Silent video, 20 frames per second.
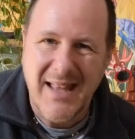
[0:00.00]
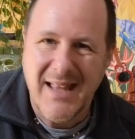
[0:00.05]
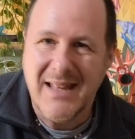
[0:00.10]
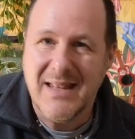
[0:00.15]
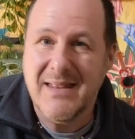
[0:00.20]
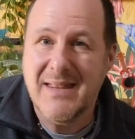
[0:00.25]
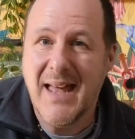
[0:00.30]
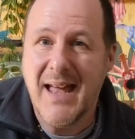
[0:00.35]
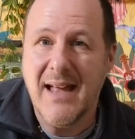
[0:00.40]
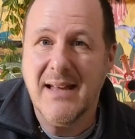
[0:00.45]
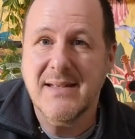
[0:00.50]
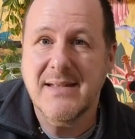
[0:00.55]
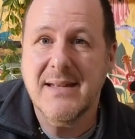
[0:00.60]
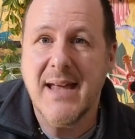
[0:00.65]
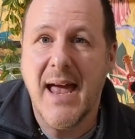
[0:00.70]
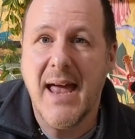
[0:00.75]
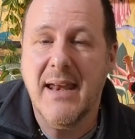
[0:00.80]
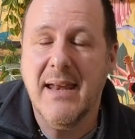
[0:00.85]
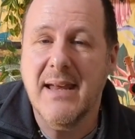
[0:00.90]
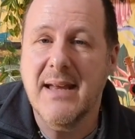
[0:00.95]
That
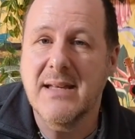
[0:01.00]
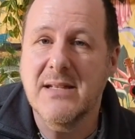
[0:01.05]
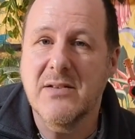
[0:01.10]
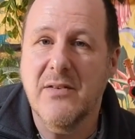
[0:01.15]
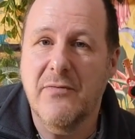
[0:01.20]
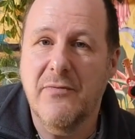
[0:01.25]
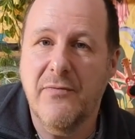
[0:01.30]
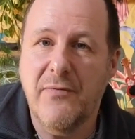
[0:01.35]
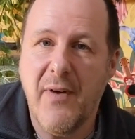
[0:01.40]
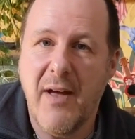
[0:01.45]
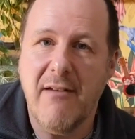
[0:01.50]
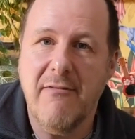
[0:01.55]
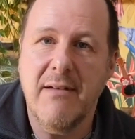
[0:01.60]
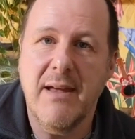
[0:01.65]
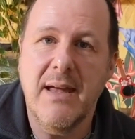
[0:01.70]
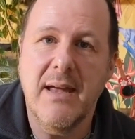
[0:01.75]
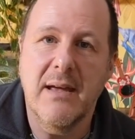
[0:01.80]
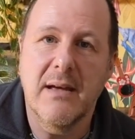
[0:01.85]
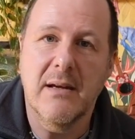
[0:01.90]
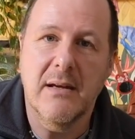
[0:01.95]
said, it's a
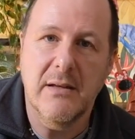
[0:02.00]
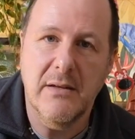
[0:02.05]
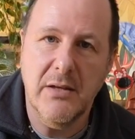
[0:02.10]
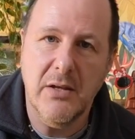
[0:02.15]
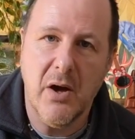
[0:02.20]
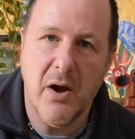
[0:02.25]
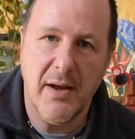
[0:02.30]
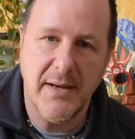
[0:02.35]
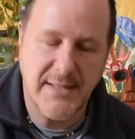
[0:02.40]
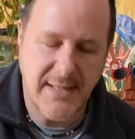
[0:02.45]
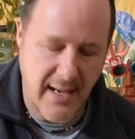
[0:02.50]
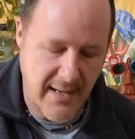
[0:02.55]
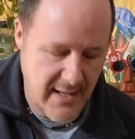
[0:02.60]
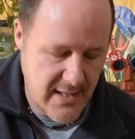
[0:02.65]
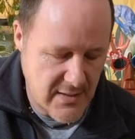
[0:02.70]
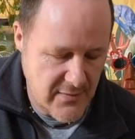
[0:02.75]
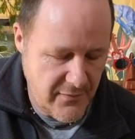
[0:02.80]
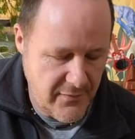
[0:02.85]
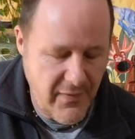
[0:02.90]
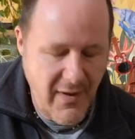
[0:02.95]
very nice sound. It's
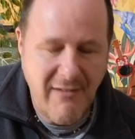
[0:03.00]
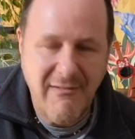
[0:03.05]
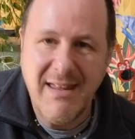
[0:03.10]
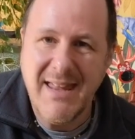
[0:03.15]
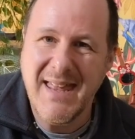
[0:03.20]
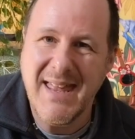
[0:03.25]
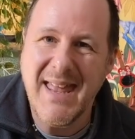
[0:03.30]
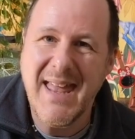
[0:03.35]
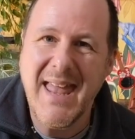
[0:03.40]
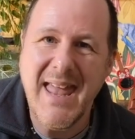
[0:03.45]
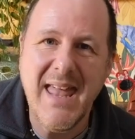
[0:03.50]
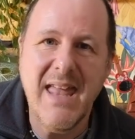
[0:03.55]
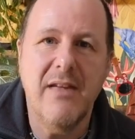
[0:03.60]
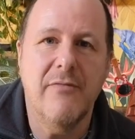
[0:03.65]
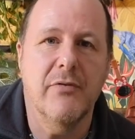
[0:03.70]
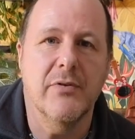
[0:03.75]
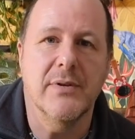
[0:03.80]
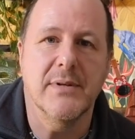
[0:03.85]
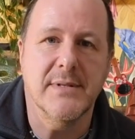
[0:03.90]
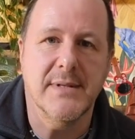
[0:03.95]
a very
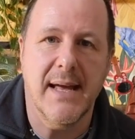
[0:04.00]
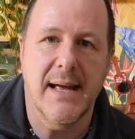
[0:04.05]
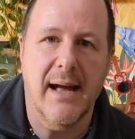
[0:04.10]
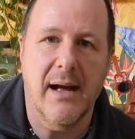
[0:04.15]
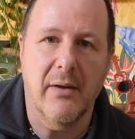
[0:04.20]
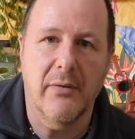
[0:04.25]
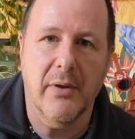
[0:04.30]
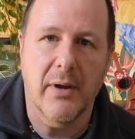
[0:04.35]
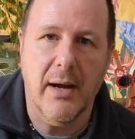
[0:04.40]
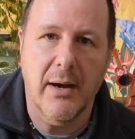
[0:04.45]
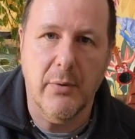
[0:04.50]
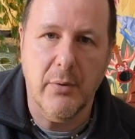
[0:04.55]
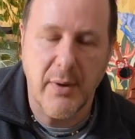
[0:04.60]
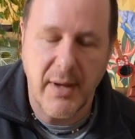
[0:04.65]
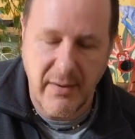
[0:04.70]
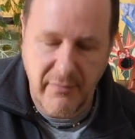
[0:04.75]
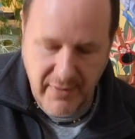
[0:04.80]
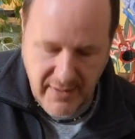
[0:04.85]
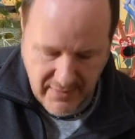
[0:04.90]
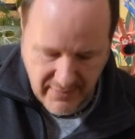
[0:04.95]
even sound, I will
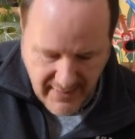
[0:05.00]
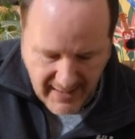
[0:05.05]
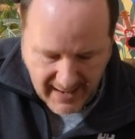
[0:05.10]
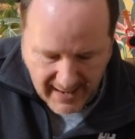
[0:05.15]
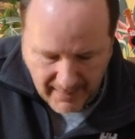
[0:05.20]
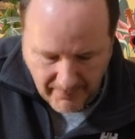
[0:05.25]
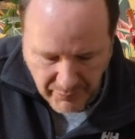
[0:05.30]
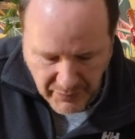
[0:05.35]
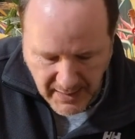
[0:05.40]
give it that.